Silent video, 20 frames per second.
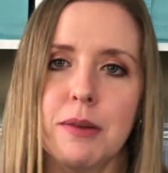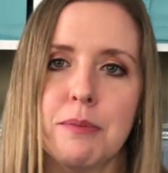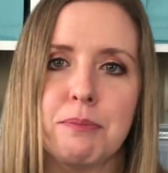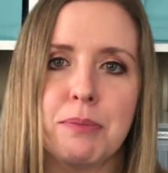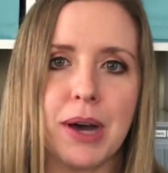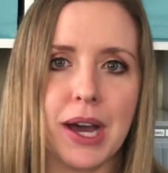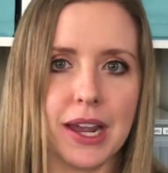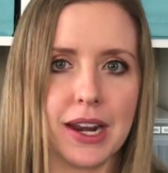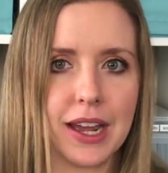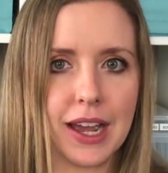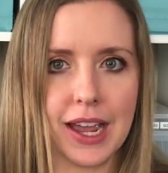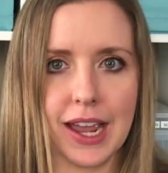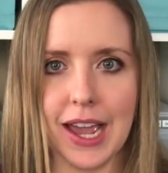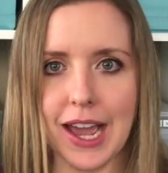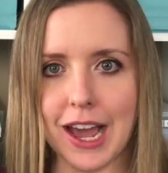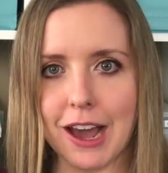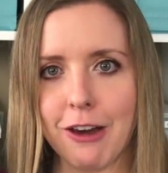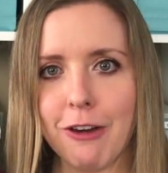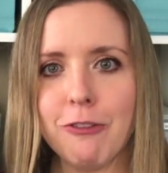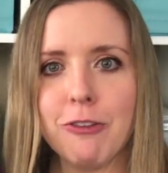But I
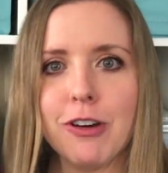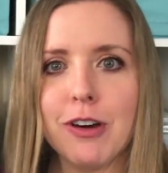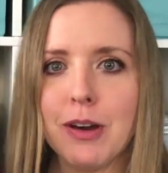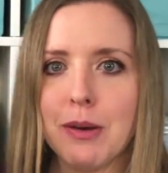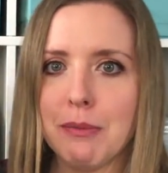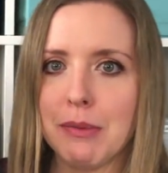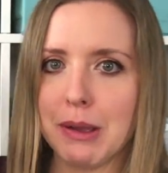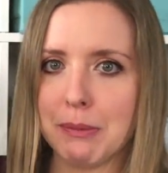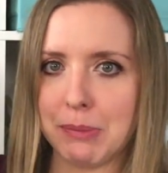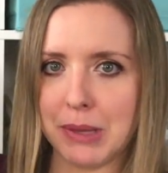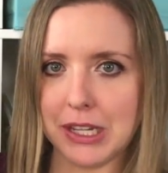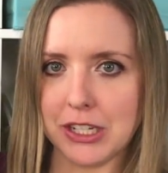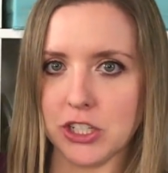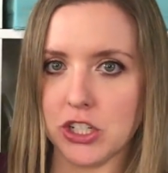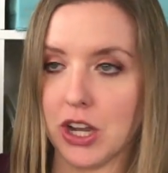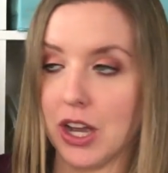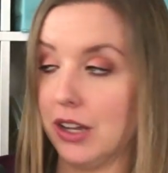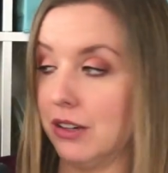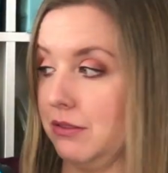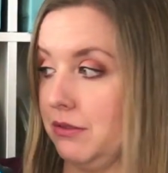have my Big
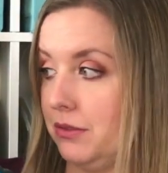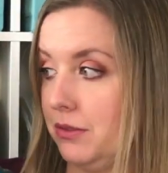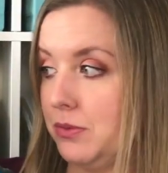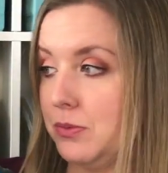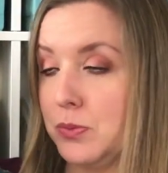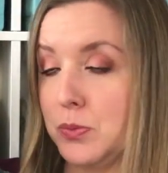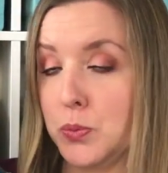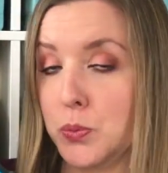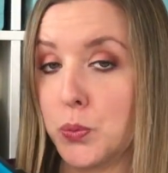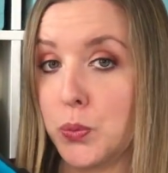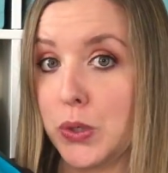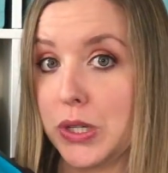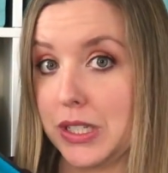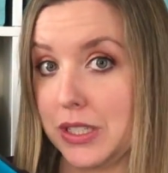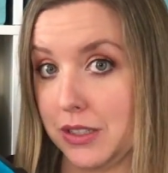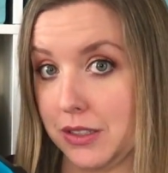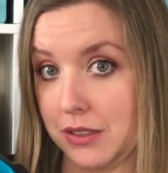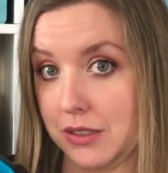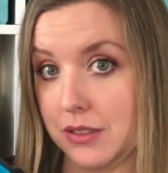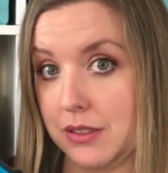Shot, which
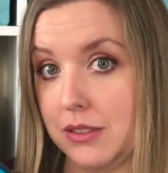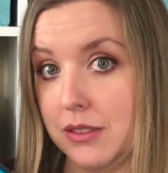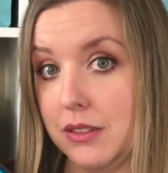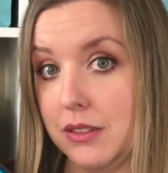is